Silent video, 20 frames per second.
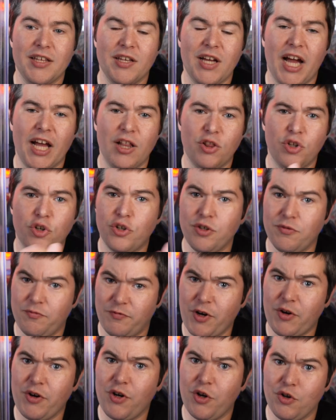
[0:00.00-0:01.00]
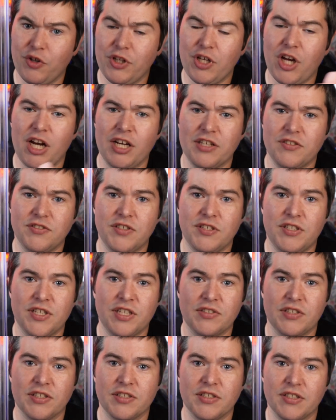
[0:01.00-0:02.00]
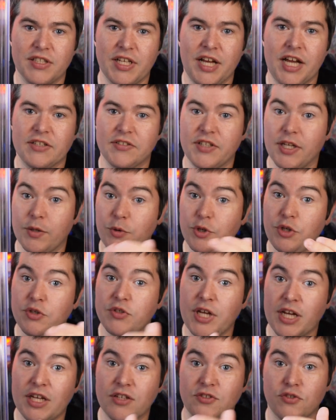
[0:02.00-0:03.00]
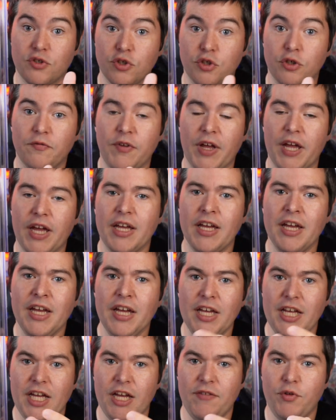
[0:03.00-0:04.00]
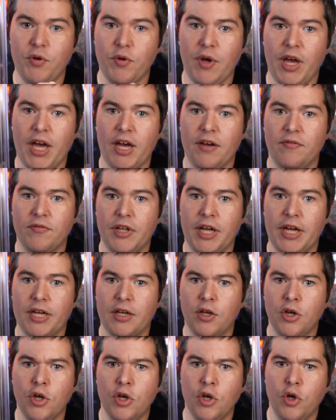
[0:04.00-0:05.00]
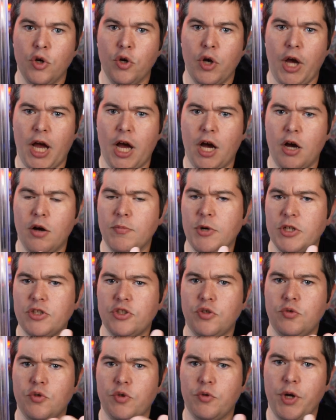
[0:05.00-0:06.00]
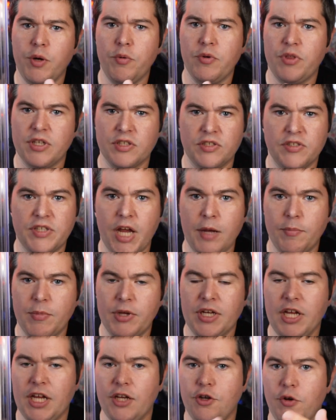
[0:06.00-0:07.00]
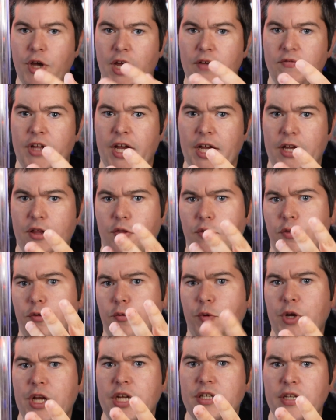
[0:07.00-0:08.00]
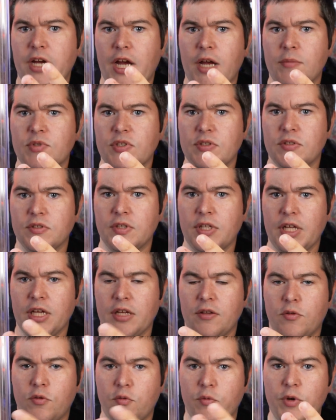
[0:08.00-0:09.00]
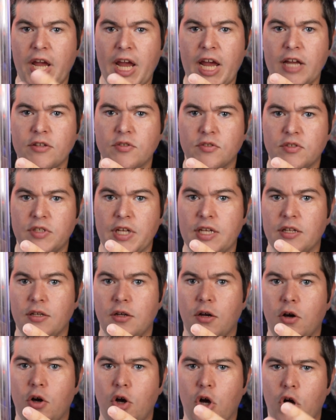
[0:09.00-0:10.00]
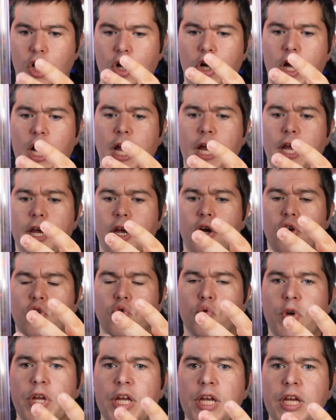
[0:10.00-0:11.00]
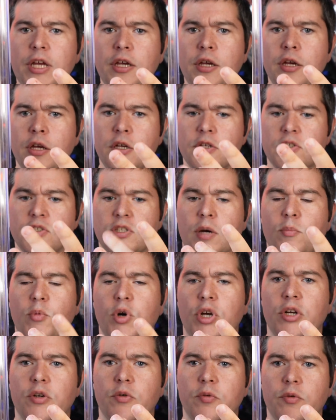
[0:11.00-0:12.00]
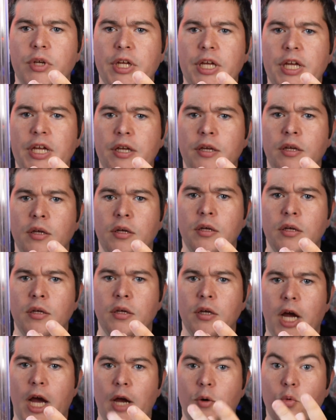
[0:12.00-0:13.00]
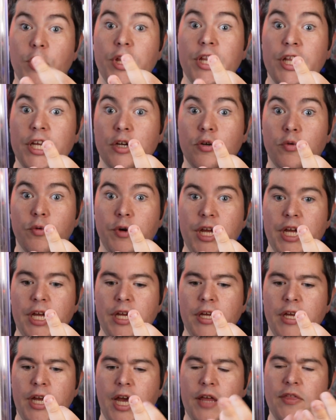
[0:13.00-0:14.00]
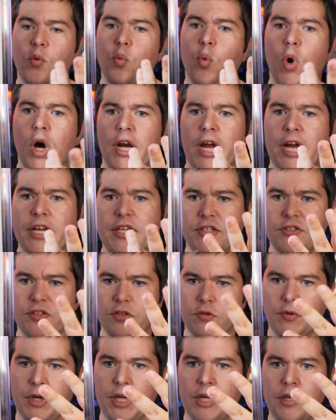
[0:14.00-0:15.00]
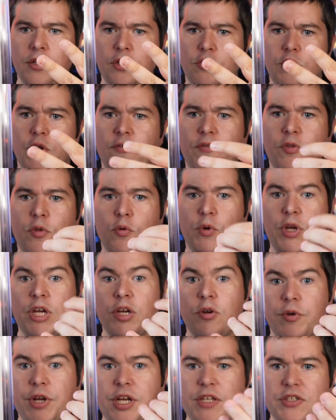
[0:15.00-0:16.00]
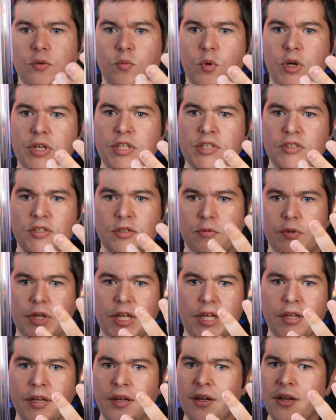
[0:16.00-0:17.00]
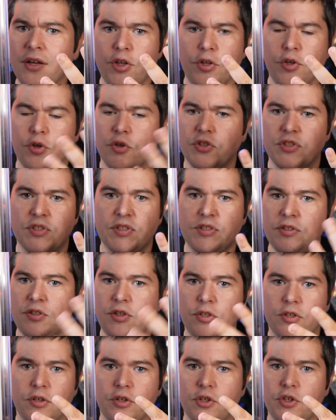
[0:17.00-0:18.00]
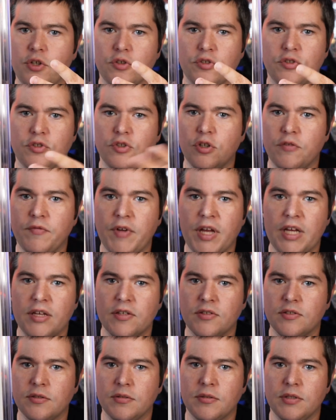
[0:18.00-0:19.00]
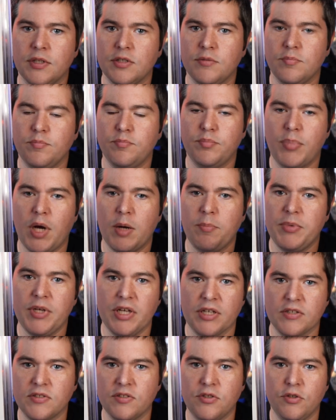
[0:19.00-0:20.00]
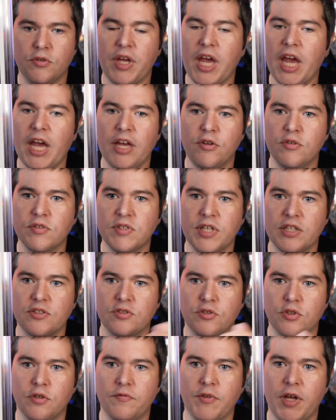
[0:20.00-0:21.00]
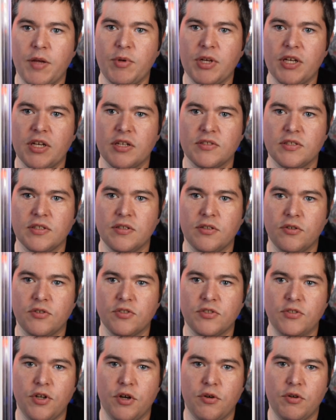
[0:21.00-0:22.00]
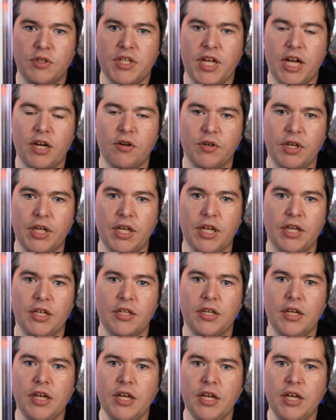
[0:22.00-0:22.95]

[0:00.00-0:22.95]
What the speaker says: I learned very early on in statistics class, like when you take a survey, if you have like, how much do you agree with this statement? And you have like 3 answers that I agree, somewhat agree, I really agree, and then 1 I disagree. You have 3 agrees and 1 disagree. Your survey is bupkis. You can't use that survey because there's no integrity in it.